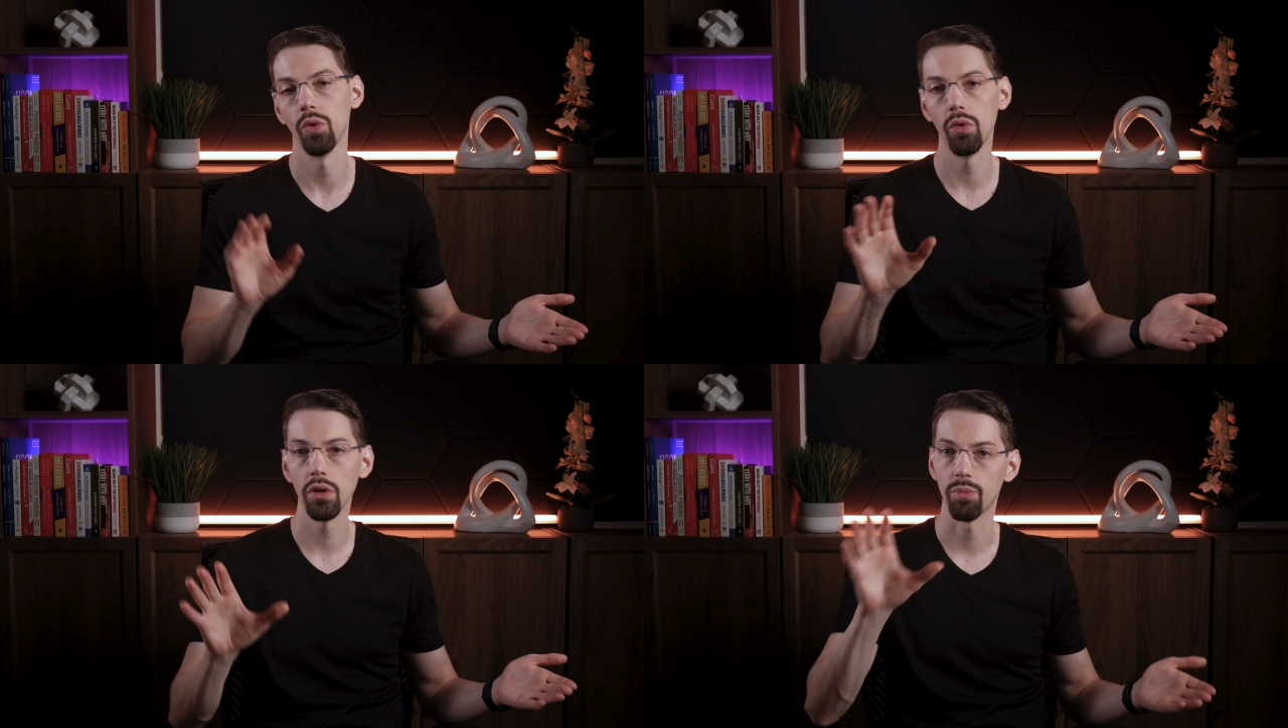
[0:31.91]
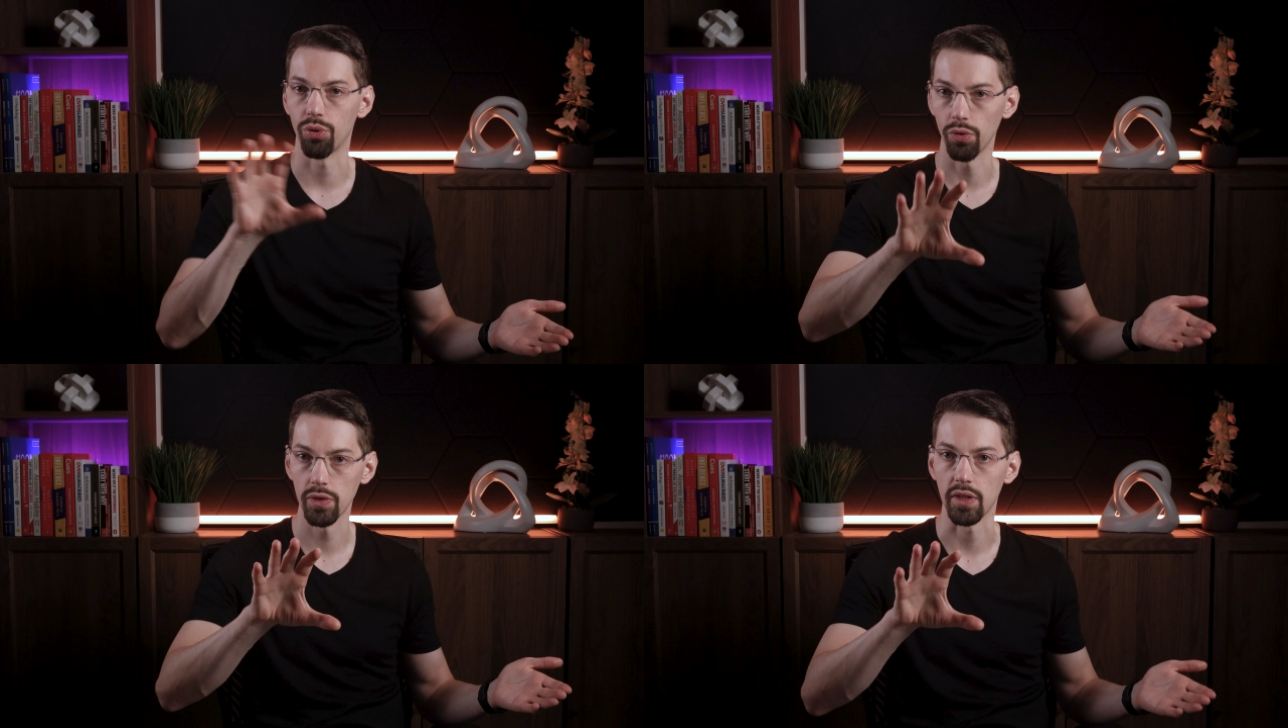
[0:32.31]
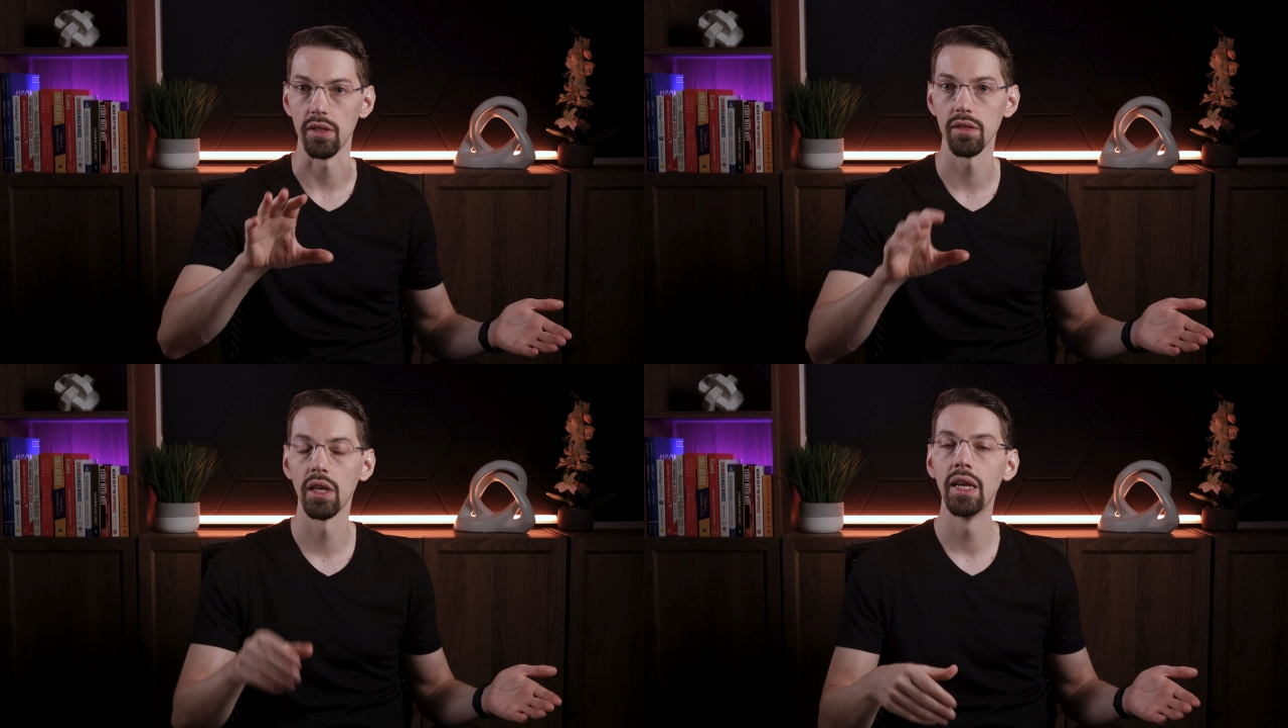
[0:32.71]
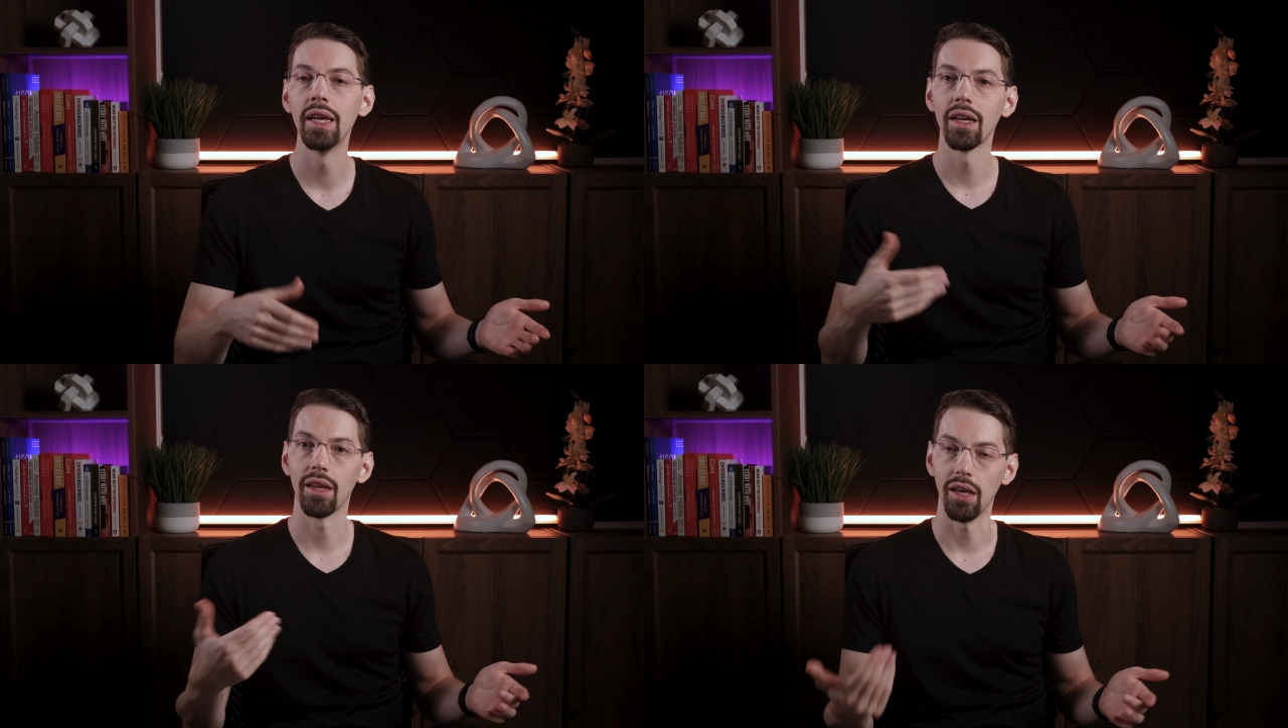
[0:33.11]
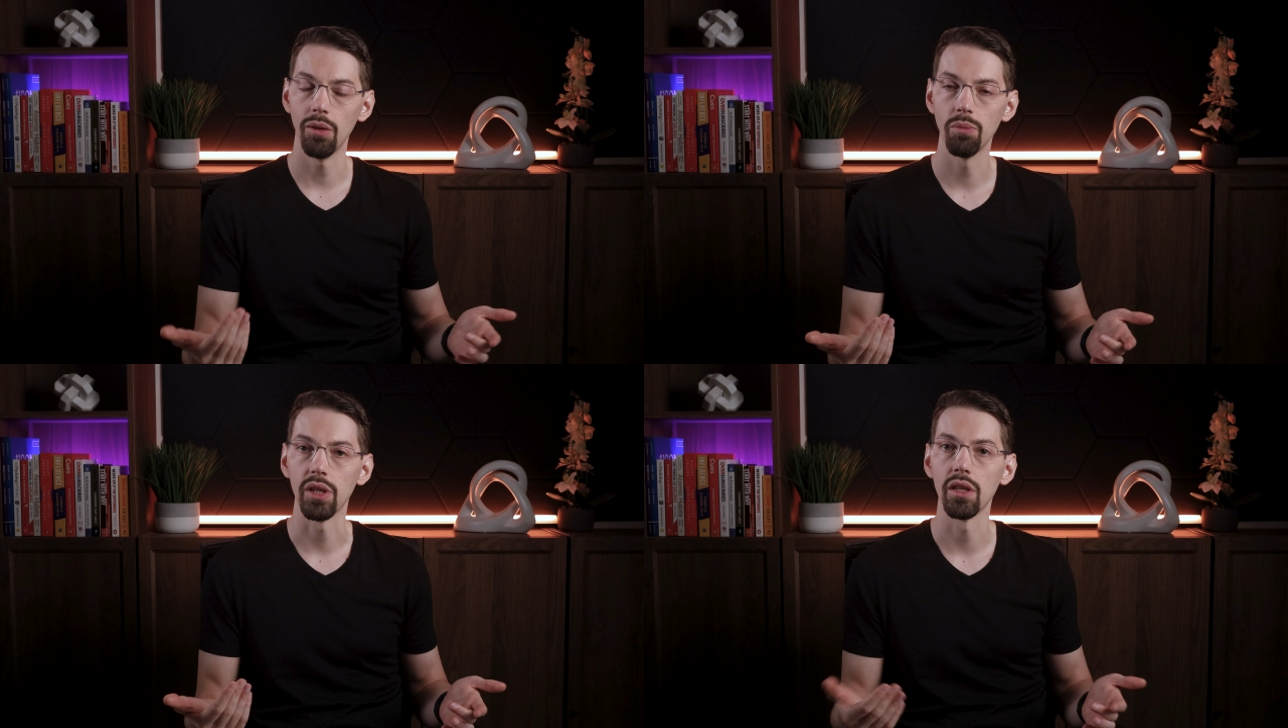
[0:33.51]
or a process,
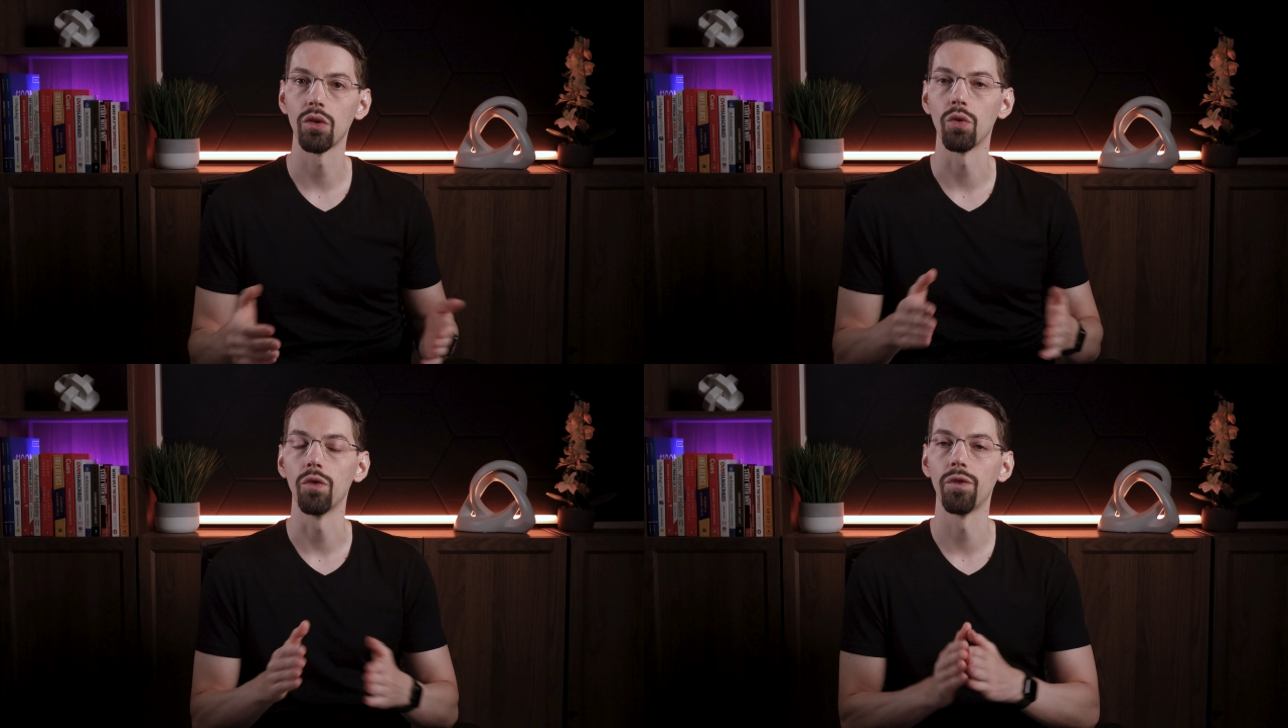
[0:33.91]
can be to